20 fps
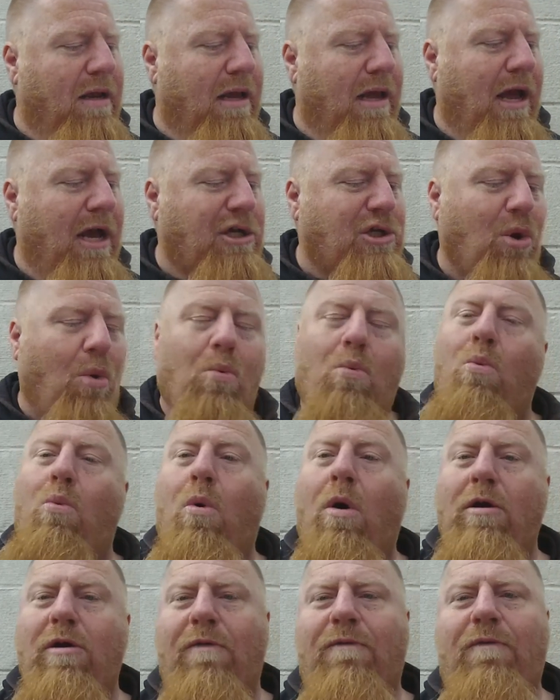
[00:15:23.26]
Has a
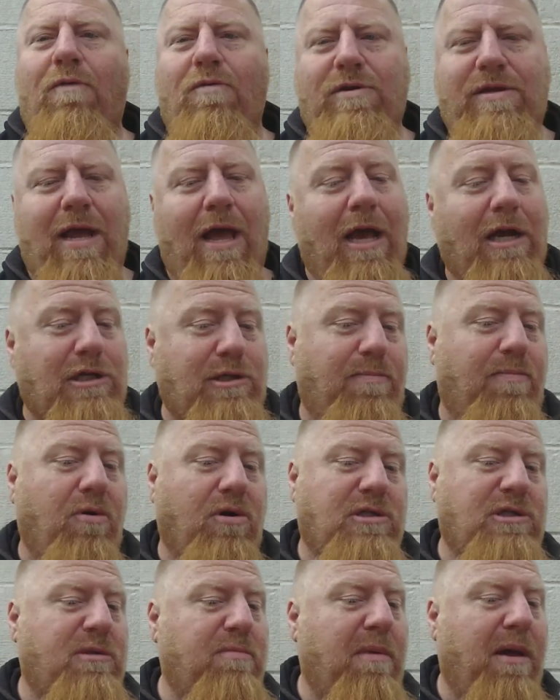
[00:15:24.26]
wonderful
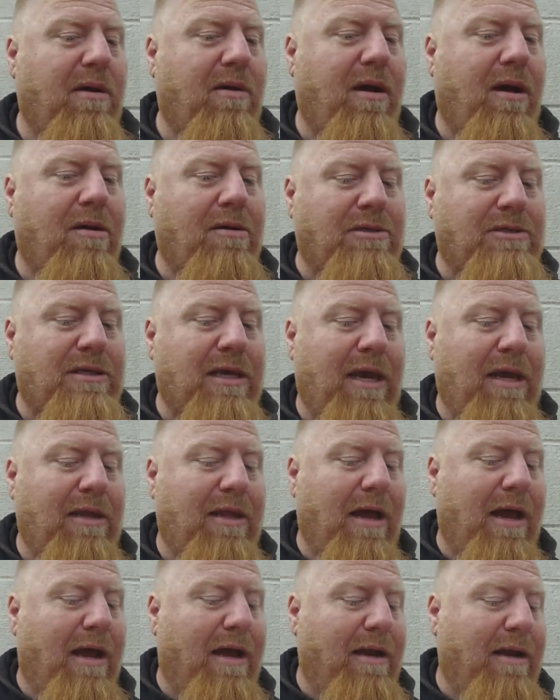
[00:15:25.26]
textbook smell, I'll say
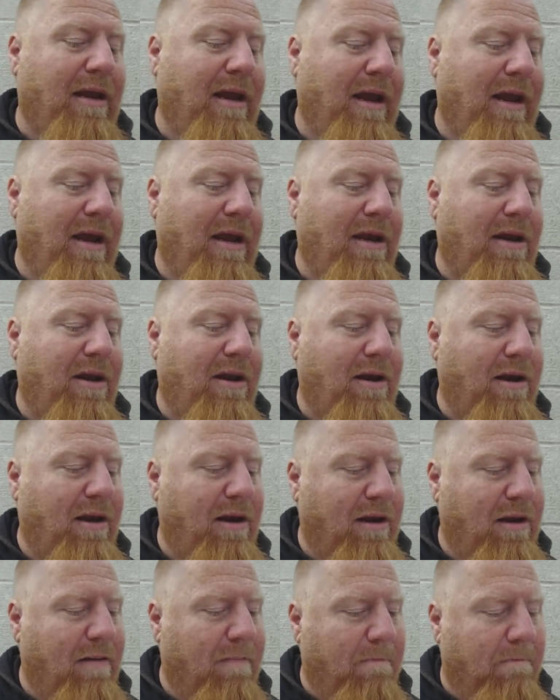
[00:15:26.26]
that. And
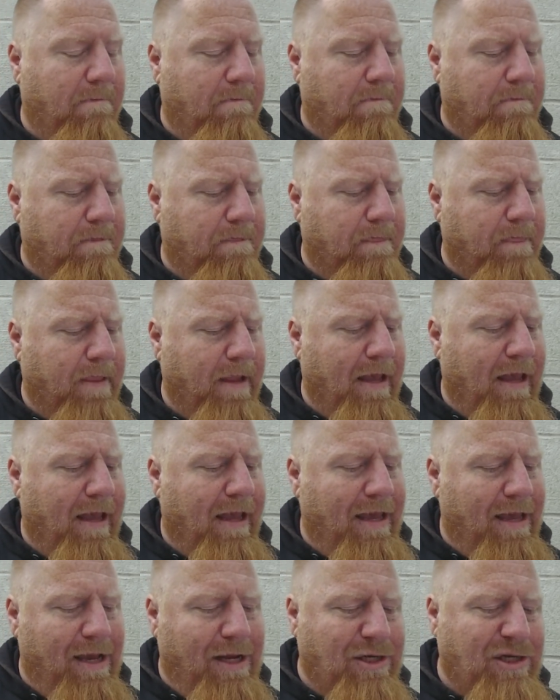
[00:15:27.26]

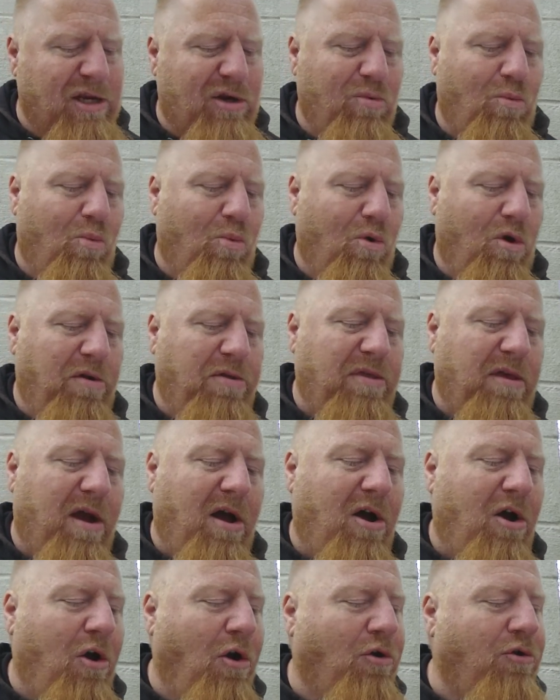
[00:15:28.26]
is it worth
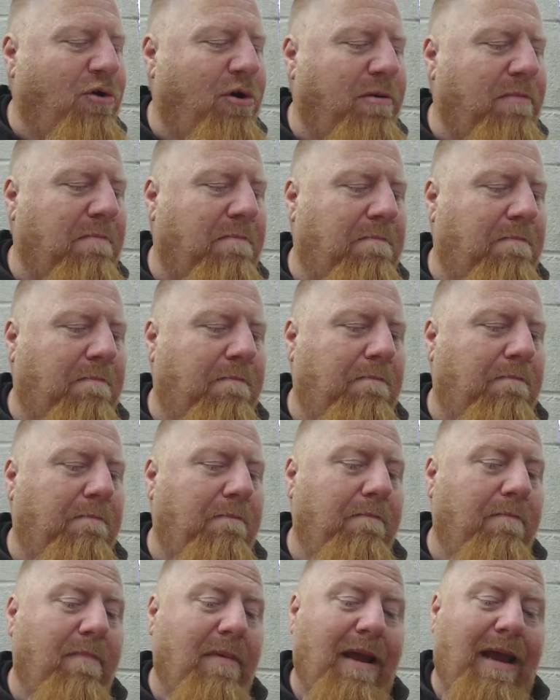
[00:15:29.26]
one hundred
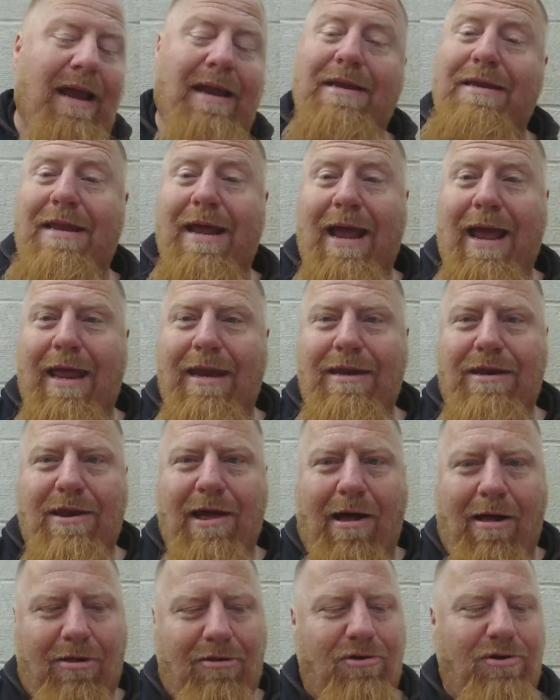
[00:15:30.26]
ten
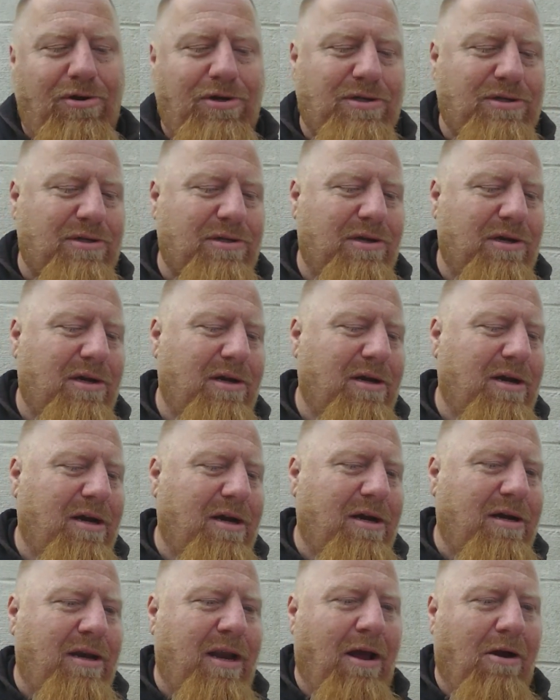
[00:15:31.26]
dollars?
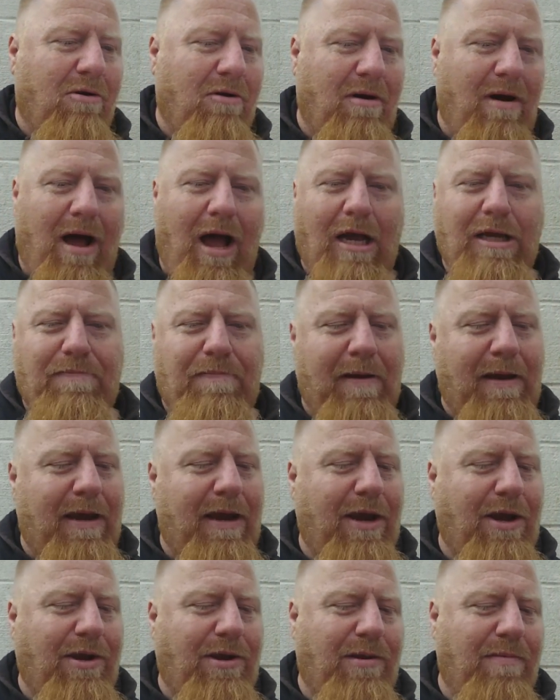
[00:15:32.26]
Now, I
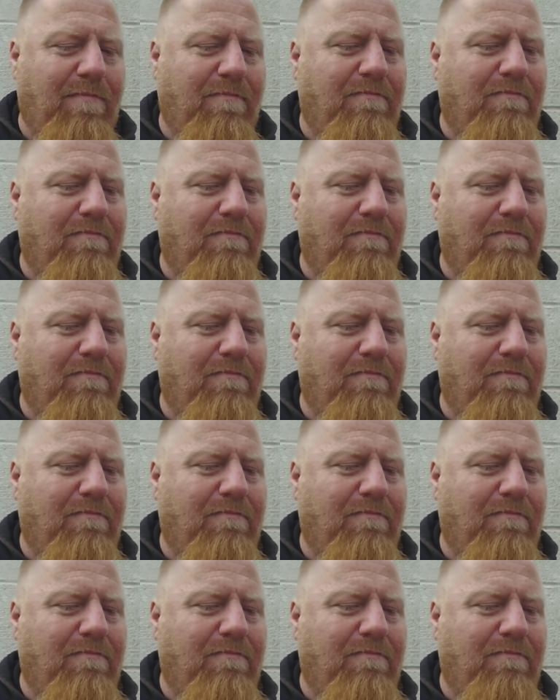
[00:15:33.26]
paid